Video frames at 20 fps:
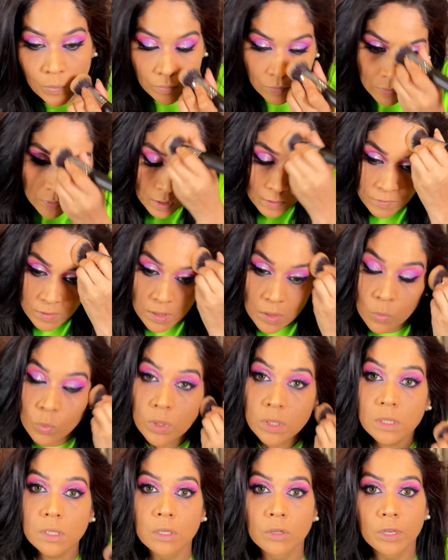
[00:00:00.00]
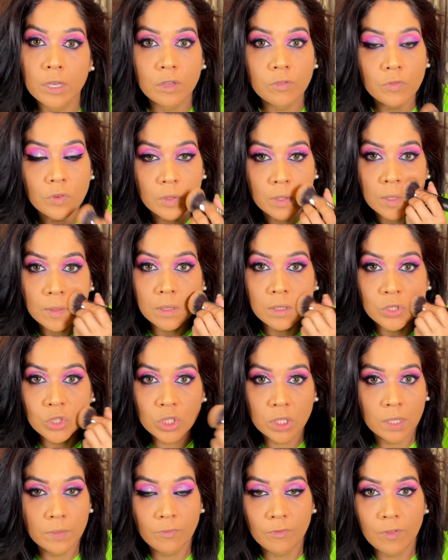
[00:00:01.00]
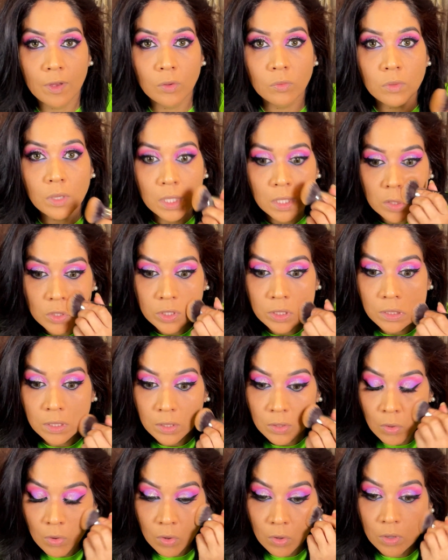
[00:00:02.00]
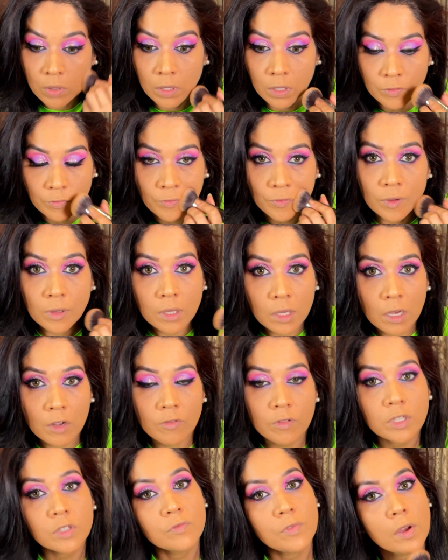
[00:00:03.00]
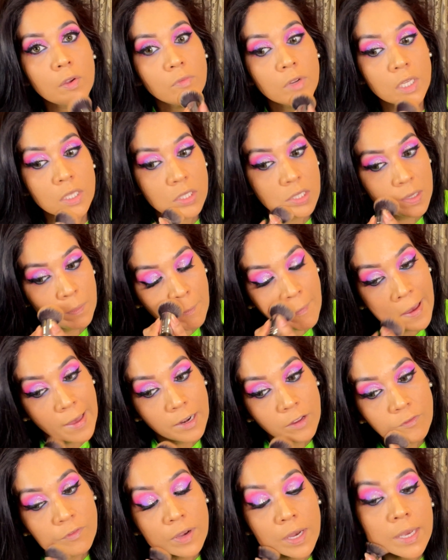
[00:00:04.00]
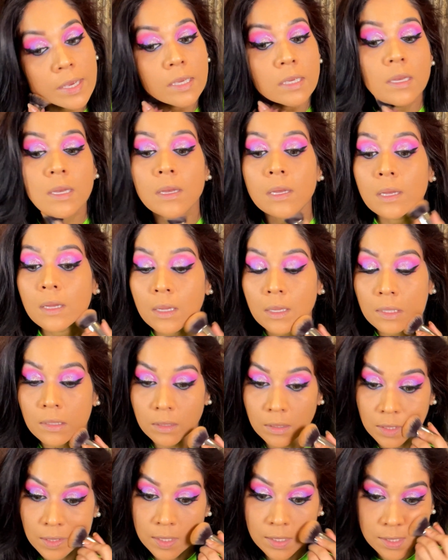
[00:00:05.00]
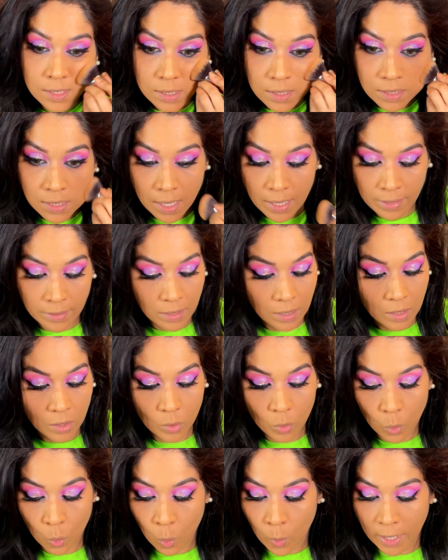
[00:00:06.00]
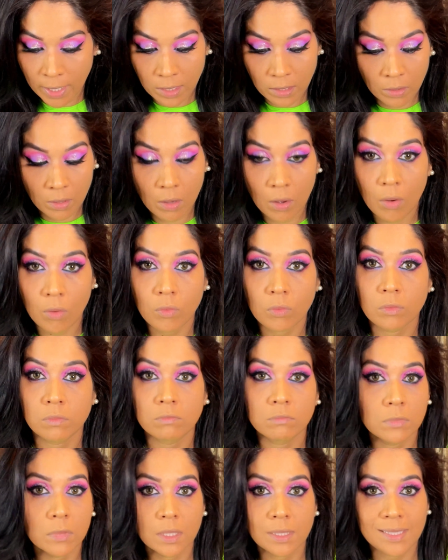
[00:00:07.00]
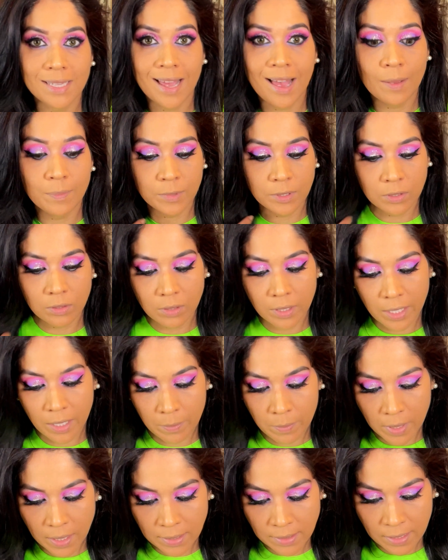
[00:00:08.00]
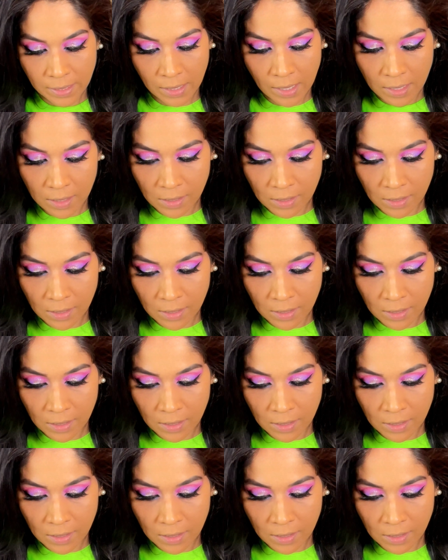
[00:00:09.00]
If someone's looking for a cheap foundation or a full coverage foundation mattifying, this is, I think, way to go. It's absolutely amazing.